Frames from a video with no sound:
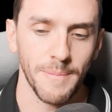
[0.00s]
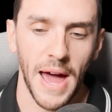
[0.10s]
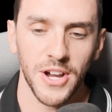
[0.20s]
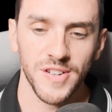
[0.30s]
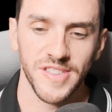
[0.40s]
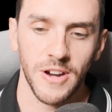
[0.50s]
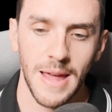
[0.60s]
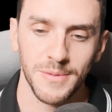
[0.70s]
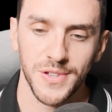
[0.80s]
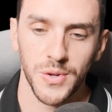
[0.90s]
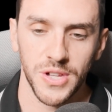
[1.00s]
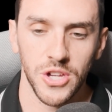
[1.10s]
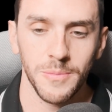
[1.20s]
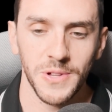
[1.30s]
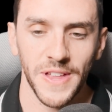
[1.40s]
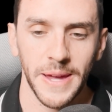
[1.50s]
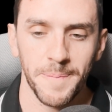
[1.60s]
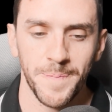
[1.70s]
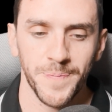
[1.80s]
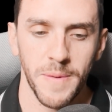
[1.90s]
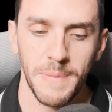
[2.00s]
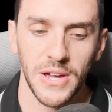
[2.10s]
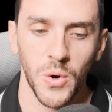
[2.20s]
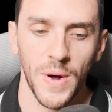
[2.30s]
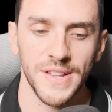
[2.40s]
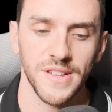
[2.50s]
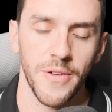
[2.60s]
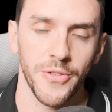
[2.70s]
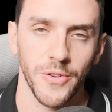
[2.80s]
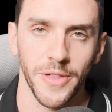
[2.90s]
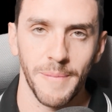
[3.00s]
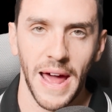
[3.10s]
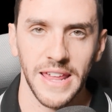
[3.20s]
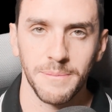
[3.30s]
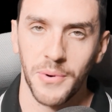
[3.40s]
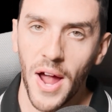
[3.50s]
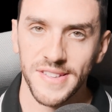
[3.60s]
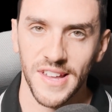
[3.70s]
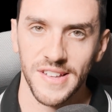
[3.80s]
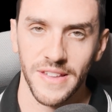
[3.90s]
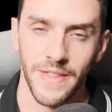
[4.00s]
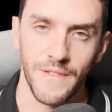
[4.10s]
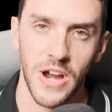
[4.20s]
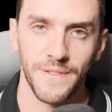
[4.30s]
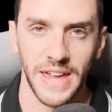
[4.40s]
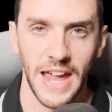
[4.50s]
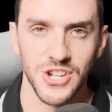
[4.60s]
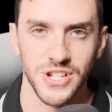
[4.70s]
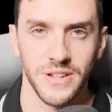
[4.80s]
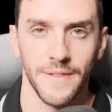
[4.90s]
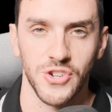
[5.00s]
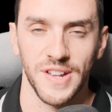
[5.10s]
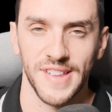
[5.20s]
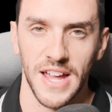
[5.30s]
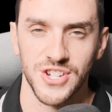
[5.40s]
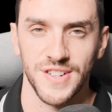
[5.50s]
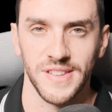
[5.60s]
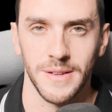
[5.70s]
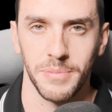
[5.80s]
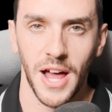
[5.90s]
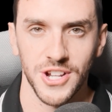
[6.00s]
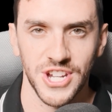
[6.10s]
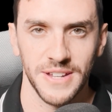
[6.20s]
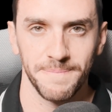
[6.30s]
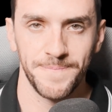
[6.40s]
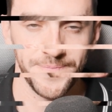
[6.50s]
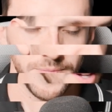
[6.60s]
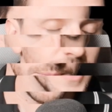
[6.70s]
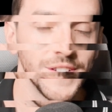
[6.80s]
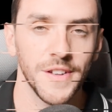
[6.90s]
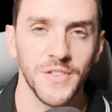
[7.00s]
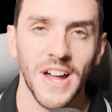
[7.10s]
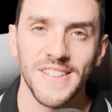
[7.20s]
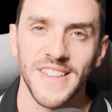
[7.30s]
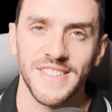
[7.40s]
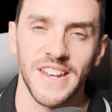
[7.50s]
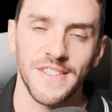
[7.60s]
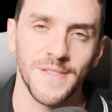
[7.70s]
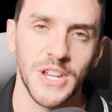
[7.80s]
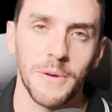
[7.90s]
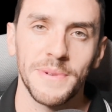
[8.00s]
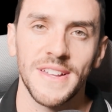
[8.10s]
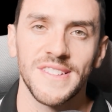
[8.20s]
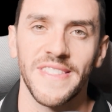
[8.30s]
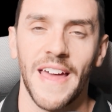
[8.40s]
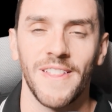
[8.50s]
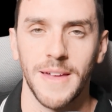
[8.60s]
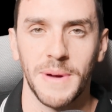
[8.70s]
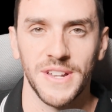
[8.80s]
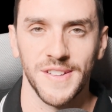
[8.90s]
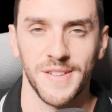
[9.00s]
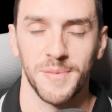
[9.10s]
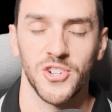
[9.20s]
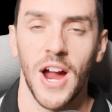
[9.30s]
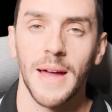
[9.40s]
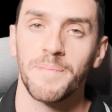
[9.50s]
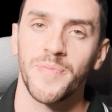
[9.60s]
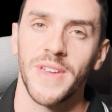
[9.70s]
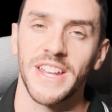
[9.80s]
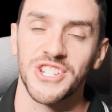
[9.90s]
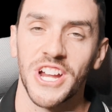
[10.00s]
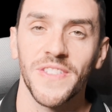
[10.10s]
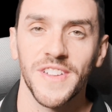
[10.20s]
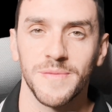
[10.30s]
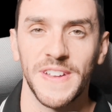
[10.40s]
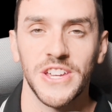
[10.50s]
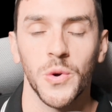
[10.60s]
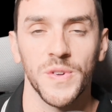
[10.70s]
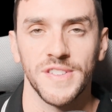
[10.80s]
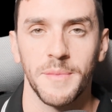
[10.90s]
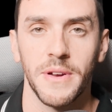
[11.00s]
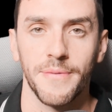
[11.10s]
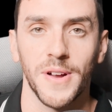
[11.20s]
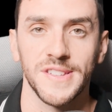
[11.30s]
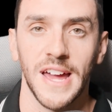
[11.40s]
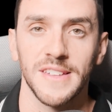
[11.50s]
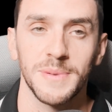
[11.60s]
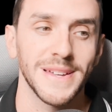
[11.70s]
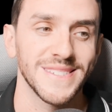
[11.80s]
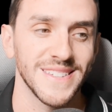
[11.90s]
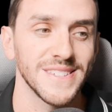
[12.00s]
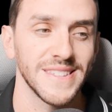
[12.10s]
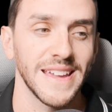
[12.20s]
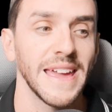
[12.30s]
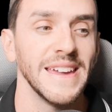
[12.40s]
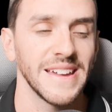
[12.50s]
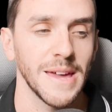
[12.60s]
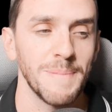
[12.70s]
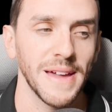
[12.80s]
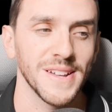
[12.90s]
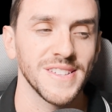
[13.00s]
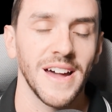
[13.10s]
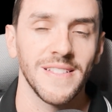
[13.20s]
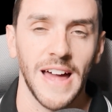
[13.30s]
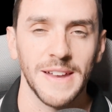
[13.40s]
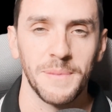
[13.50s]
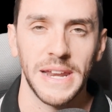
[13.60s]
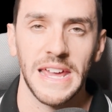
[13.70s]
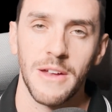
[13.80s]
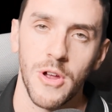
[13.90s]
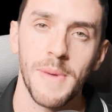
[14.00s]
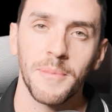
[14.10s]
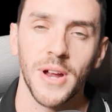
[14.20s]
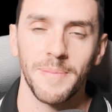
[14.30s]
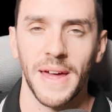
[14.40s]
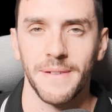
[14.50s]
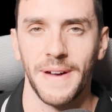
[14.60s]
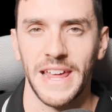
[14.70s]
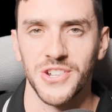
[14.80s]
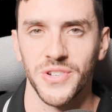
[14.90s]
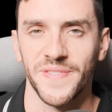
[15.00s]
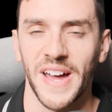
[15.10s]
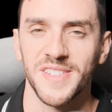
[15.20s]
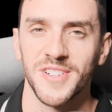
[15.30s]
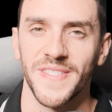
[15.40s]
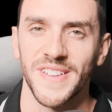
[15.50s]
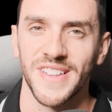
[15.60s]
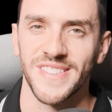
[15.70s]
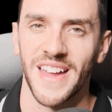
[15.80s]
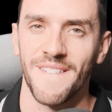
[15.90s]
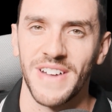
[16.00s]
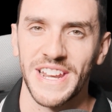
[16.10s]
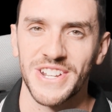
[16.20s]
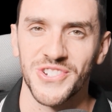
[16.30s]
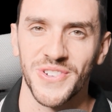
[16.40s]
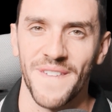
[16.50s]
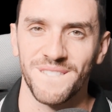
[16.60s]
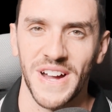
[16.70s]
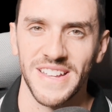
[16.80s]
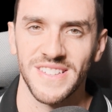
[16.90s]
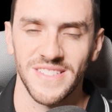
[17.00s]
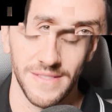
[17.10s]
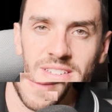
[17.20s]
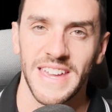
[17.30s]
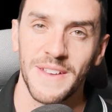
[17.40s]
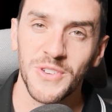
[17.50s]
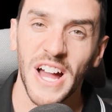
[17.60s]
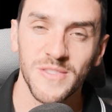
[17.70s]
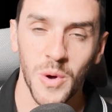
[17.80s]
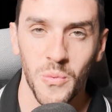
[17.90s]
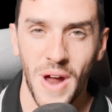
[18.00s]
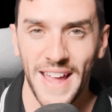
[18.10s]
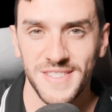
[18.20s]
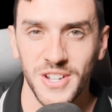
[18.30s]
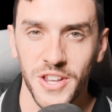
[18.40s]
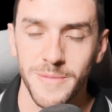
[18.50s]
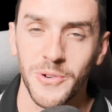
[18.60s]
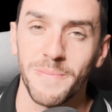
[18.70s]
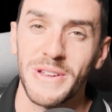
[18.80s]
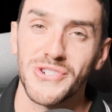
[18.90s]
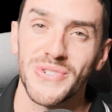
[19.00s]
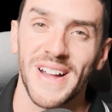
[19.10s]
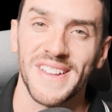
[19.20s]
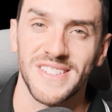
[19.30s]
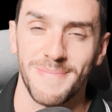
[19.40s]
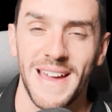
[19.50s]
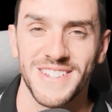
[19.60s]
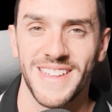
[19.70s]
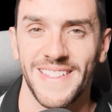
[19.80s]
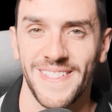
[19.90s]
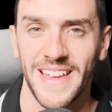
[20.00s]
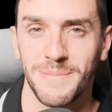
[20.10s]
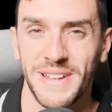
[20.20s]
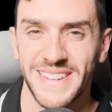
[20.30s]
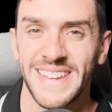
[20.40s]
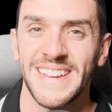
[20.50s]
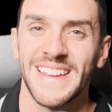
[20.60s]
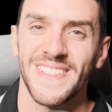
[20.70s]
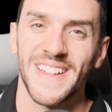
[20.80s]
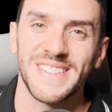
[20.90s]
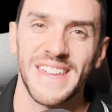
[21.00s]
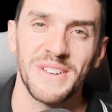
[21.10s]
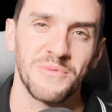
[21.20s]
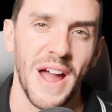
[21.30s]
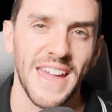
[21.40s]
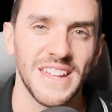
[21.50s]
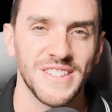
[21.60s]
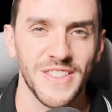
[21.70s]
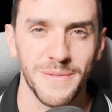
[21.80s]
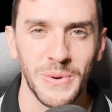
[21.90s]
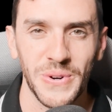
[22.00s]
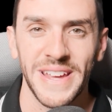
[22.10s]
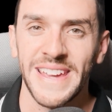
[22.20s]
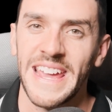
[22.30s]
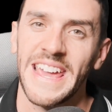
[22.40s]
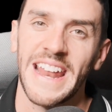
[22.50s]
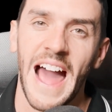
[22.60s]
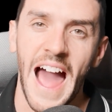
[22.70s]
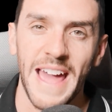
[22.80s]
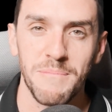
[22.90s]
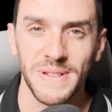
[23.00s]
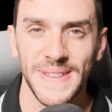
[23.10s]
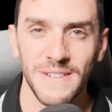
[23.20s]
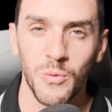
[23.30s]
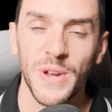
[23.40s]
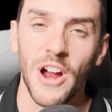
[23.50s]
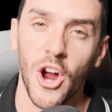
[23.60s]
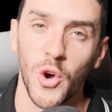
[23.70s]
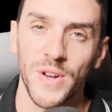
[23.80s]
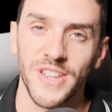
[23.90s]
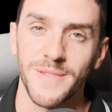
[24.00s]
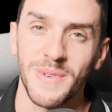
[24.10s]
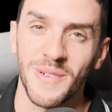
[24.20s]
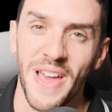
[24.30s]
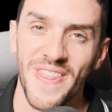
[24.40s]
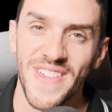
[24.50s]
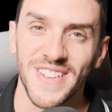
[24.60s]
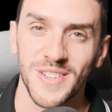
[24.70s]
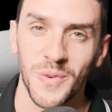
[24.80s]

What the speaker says: miners, they're able to accumulate Bitcoins through the mining process and the verification of transactions in the blockchain. So if you guys liked today's video, please hit that like button and subscribe, and share this video with some of your friends, guys, because this thing can make us a lot of money. And remember, I'm not a financial advisor, and this is not financial advice. And if you guys want Riot to go to the moon, make sure you guys smash that like button. Let's get Riot to the moon, and I believe we are going to the moon this